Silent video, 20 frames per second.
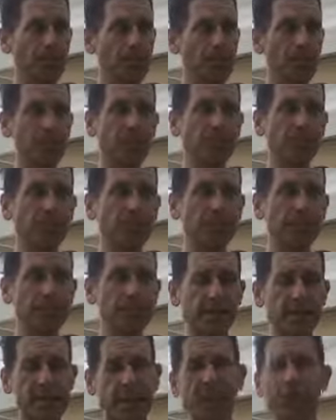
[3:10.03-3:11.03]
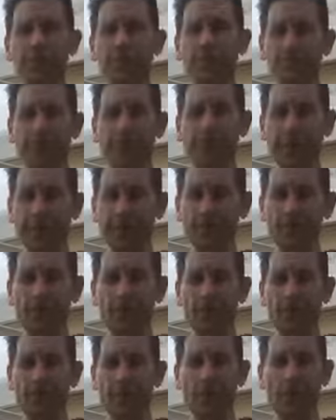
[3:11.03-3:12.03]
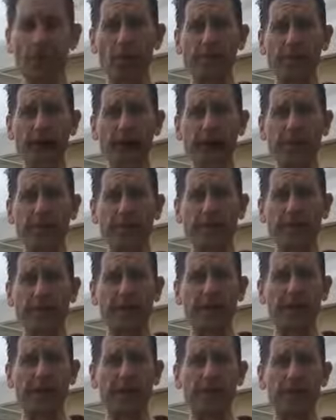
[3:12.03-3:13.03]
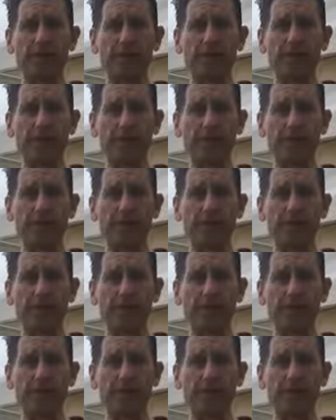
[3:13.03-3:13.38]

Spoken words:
So ever since then, and actually for about a year before that, I